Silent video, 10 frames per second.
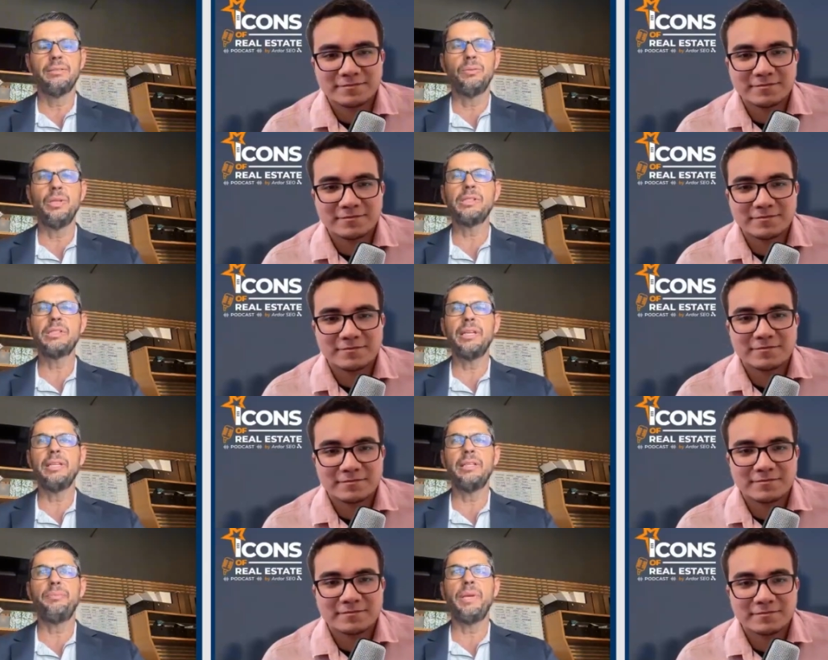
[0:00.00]
Speaker 1: Real
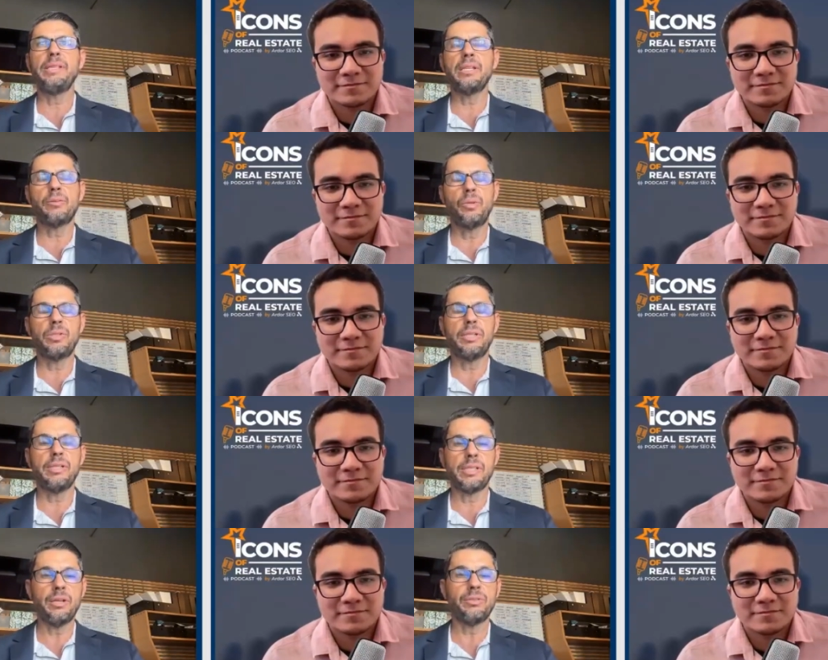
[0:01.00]
estate, the basic real estate
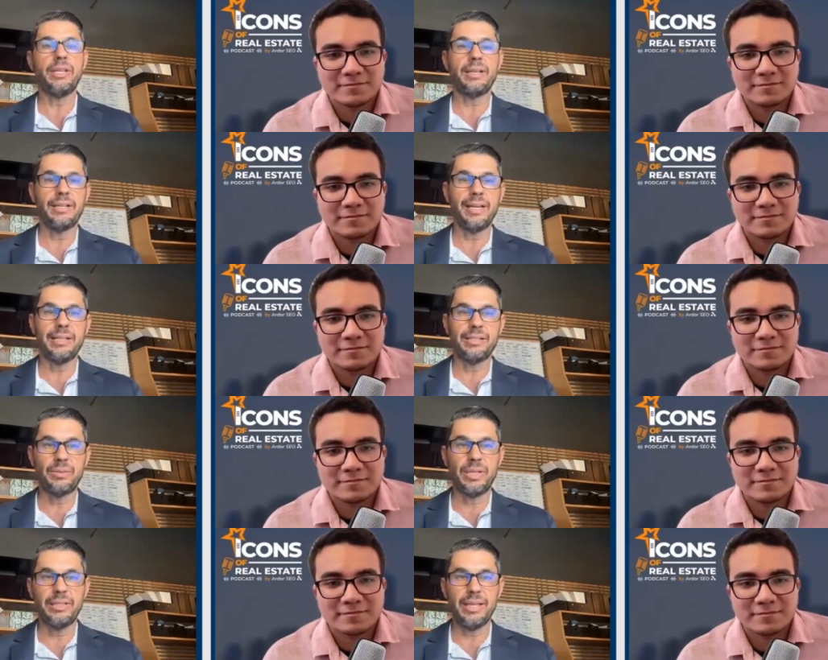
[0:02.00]
is how to get clients,
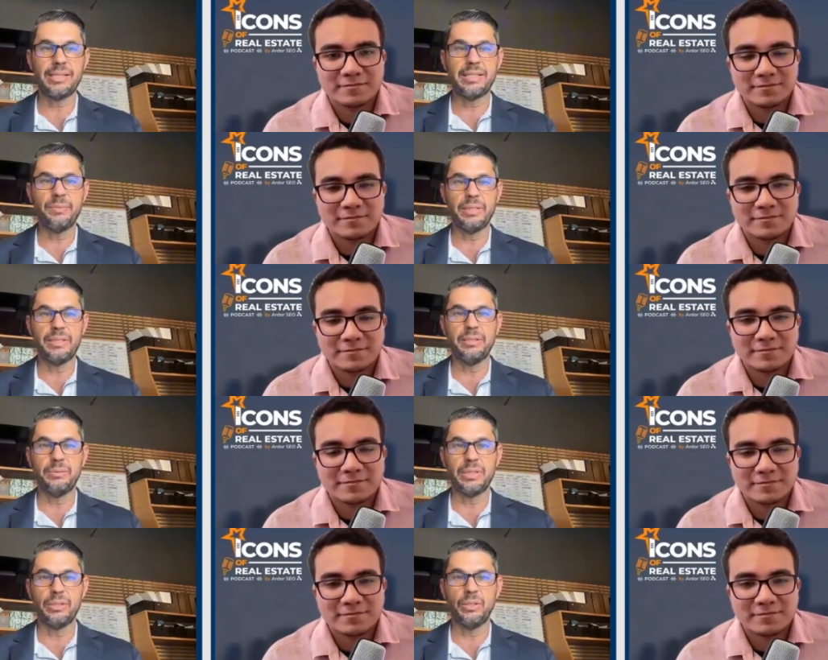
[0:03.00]
right? That's the main thing you
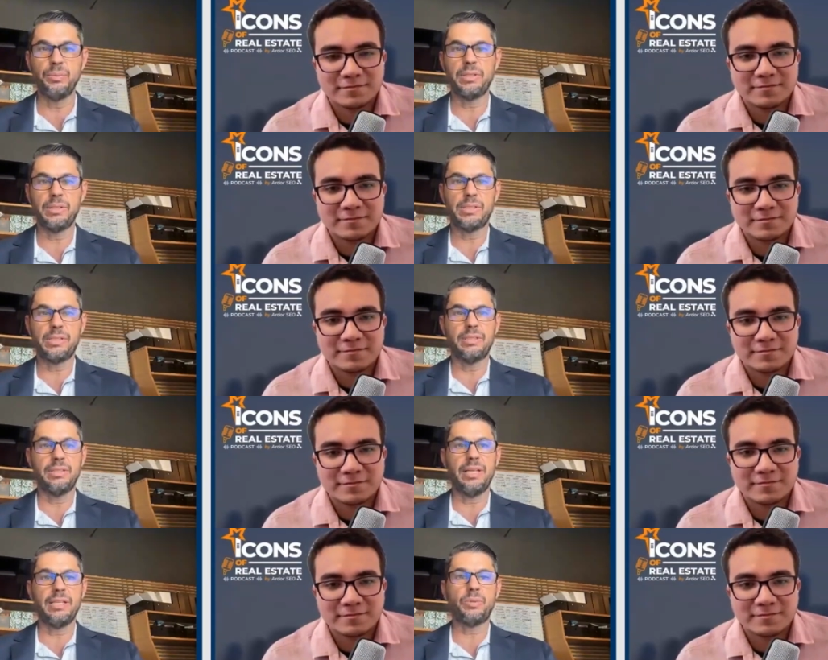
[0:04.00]
want to know, because
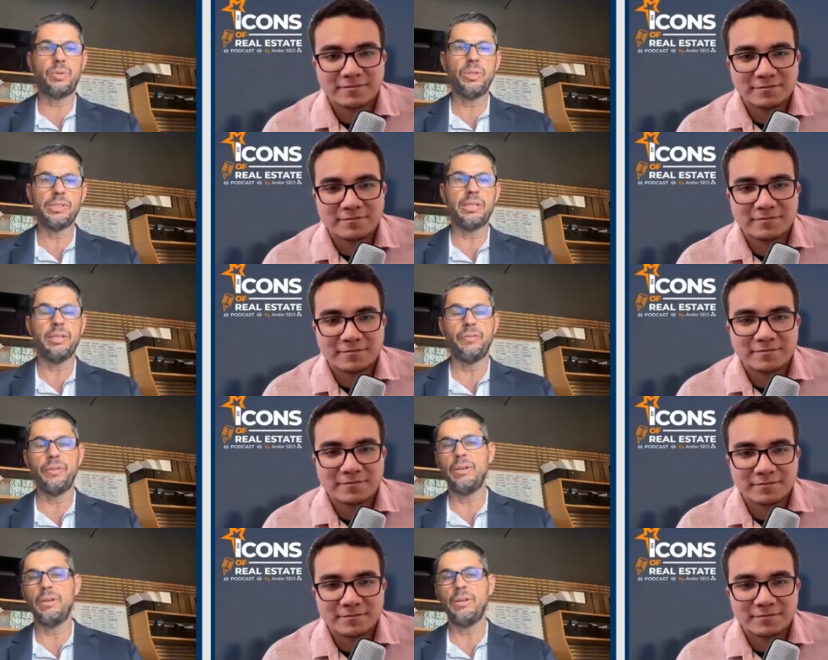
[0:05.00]
that's where real estate, if you